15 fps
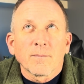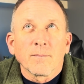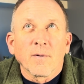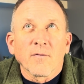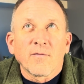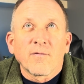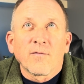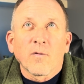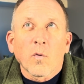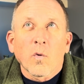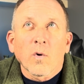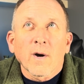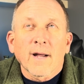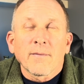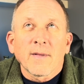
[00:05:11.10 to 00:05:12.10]

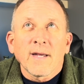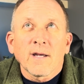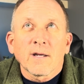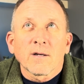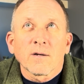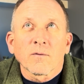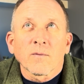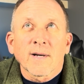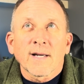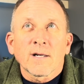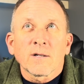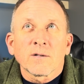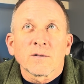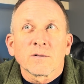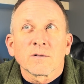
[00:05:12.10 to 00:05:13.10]
before, I think
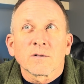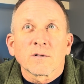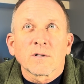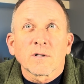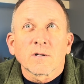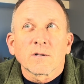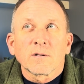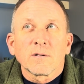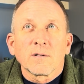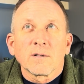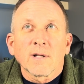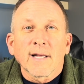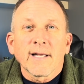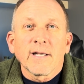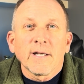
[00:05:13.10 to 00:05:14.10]
around
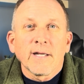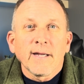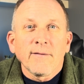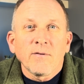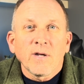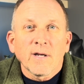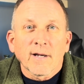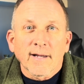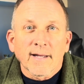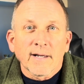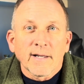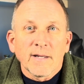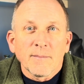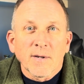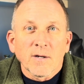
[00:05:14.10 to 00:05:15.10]
late in the evening, I got
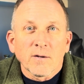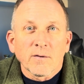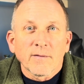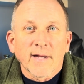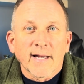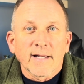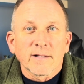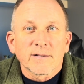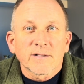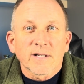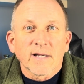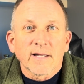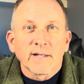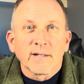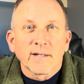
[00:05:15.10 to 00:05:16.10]
an email that
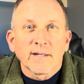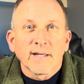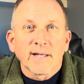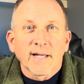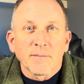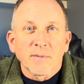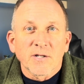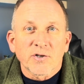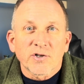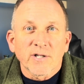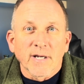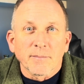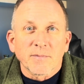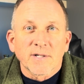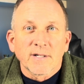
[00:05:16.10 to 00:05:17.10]
said it had been
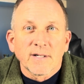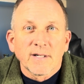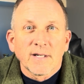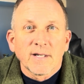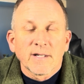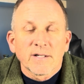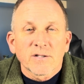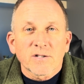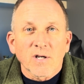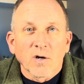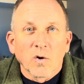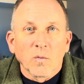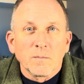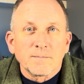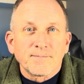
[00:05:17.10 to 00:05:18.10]
shipped.
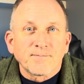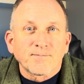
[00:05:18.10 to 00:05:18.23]
So